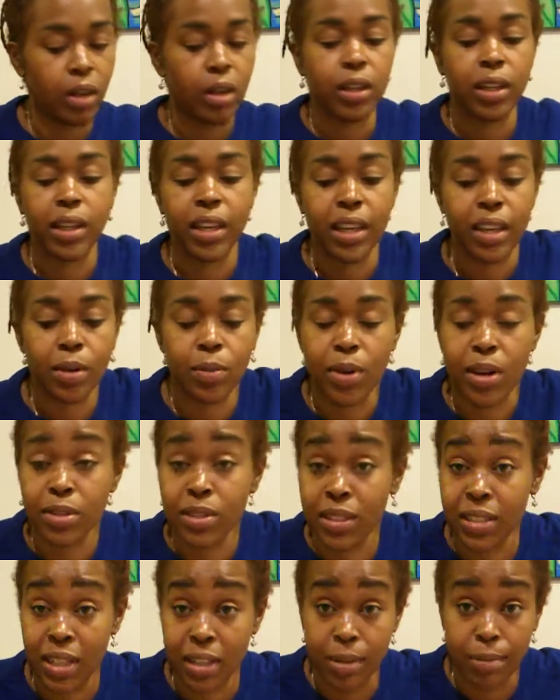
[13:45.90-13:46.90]
The King of Wands
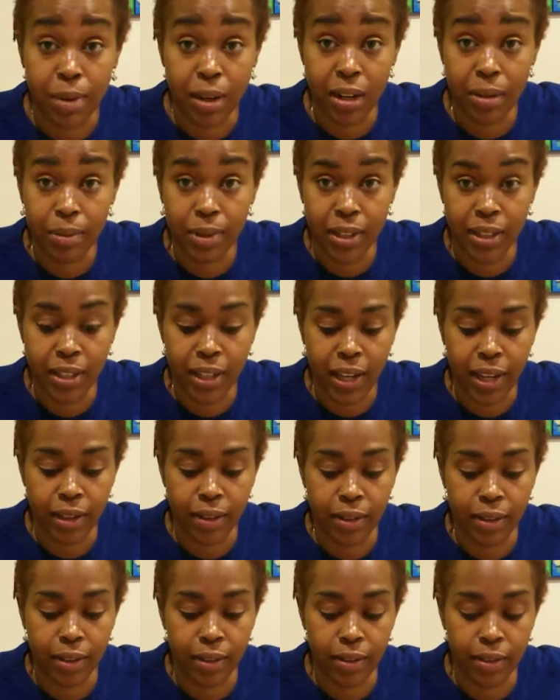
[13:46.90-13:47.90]
is at the bottom of the
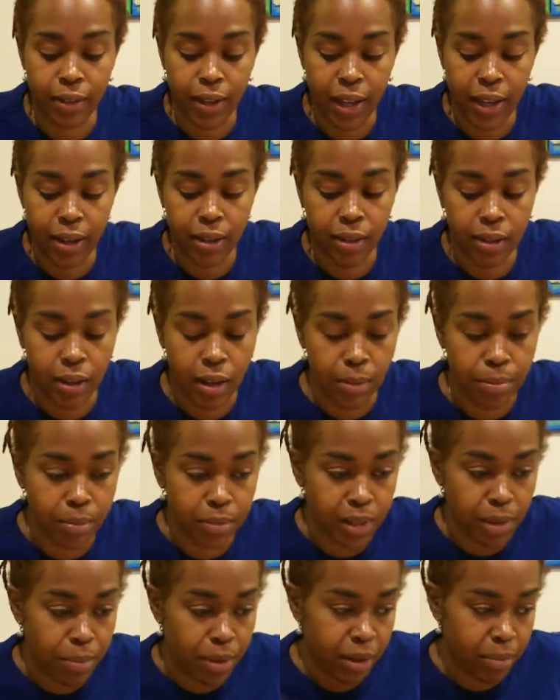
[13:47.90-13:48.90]
deck, okay?
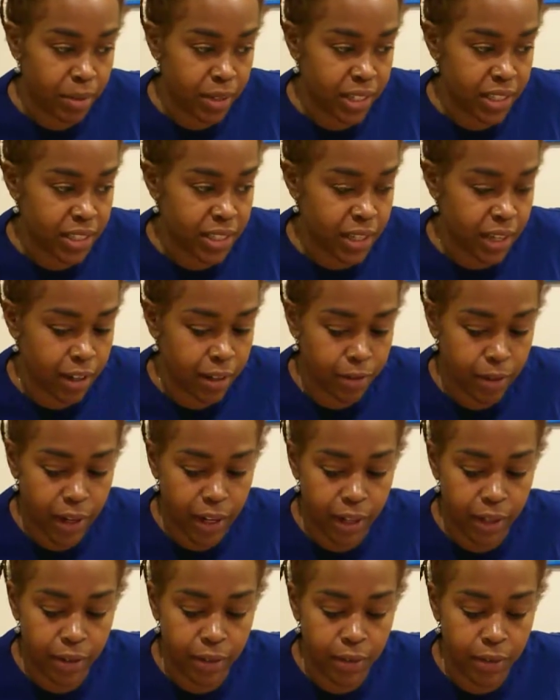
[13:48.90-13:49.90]
The bottom of this deck,
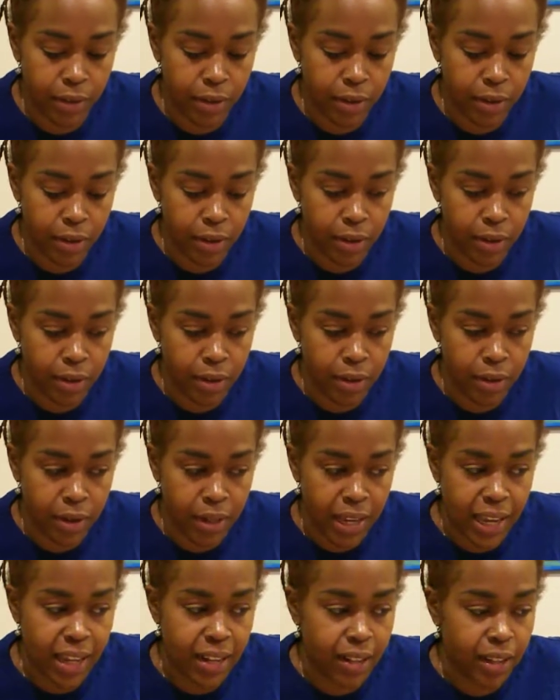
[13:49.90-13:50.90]
right?
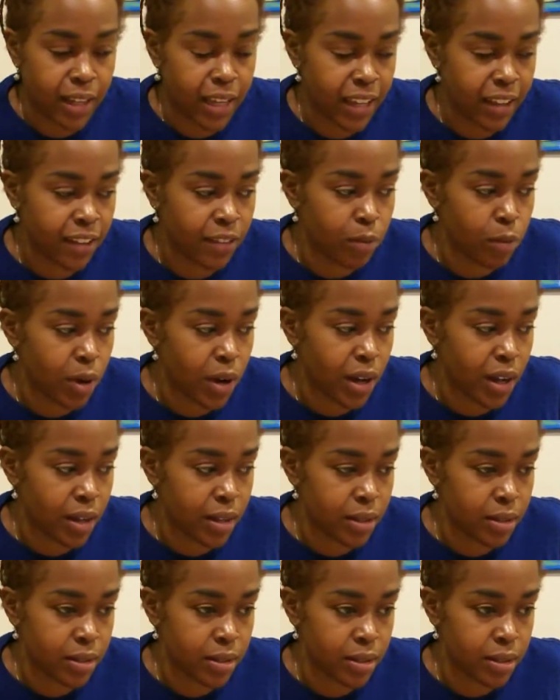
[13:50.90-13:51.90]
And the King of
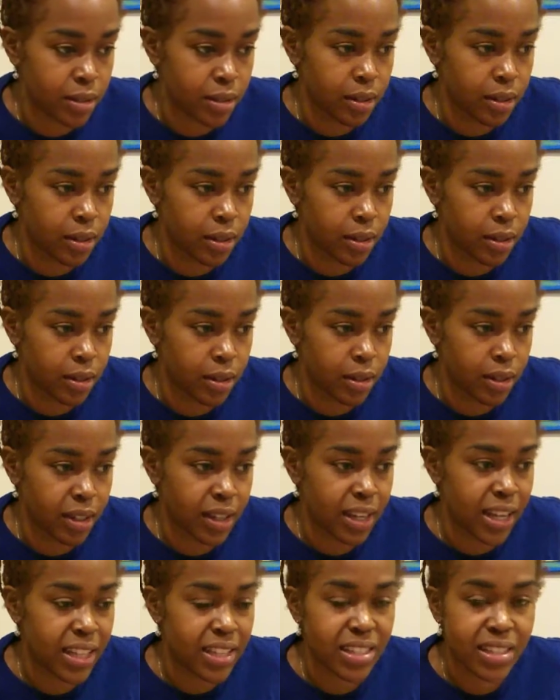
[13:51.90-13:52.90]
Wands
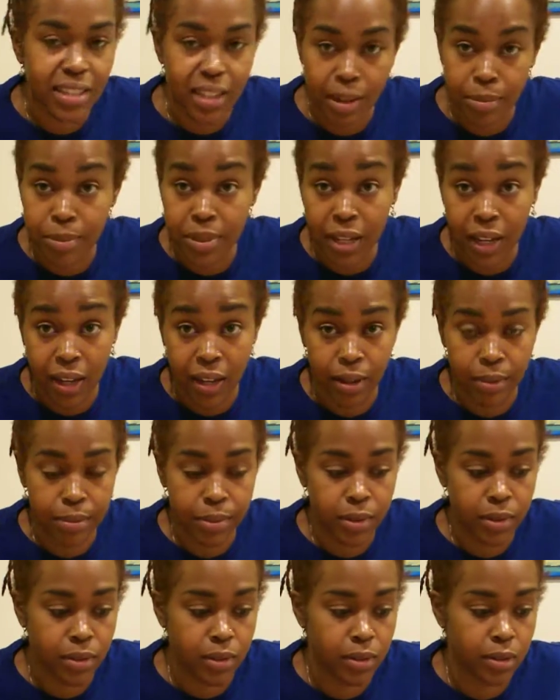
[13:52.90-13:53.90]
can
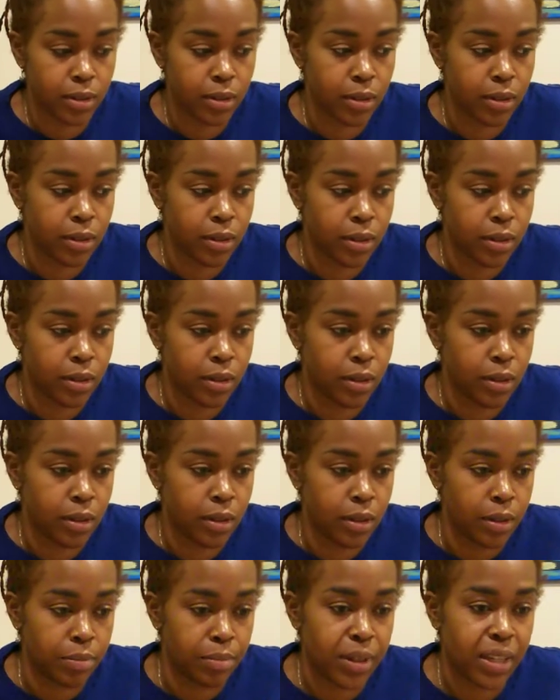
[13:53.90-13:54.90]
sometimes
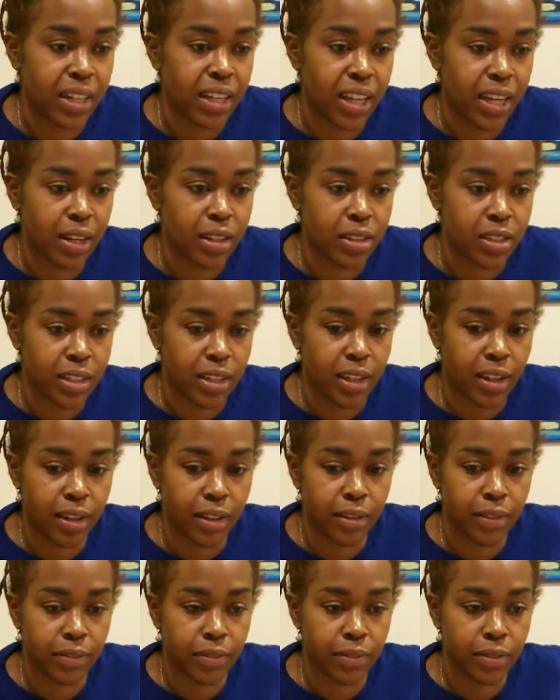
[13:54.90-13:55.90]
be the energy
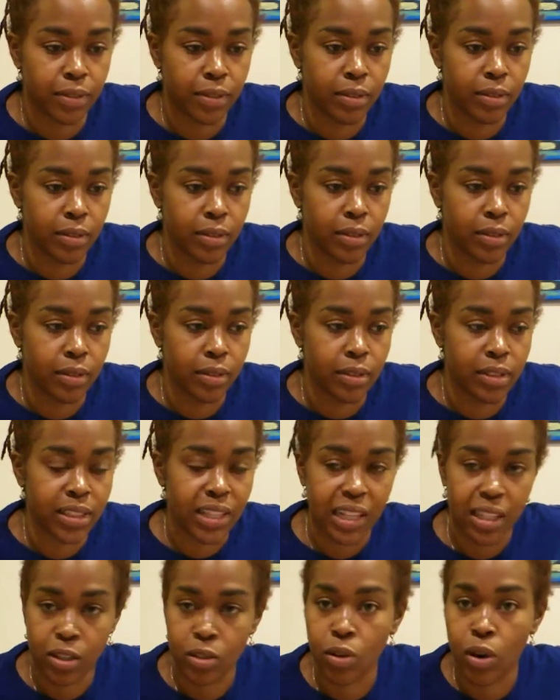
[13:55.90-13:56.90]
of
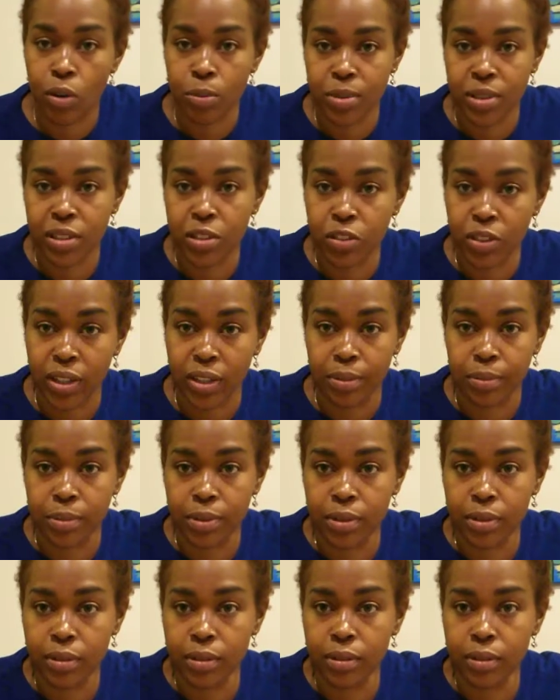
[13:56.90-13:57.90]
selling you hopes and
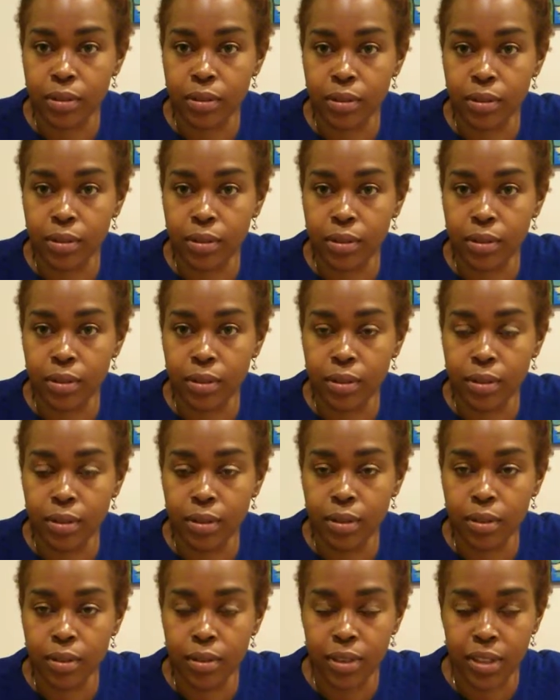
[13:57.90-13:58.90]
dreams.
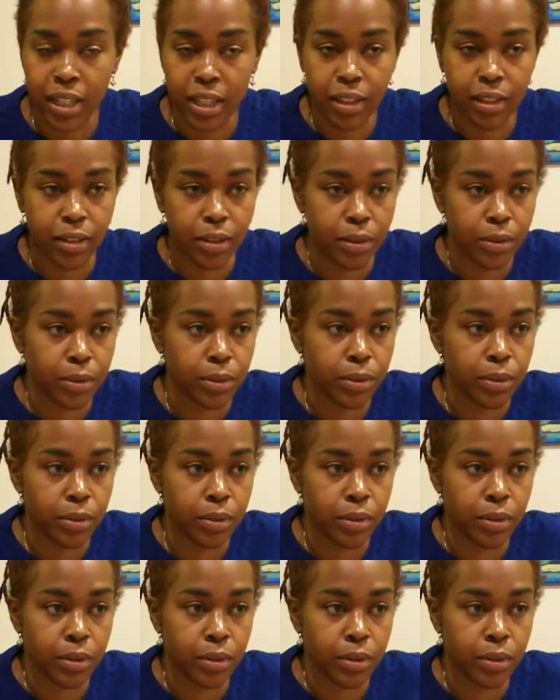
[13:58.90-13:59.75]
Selling you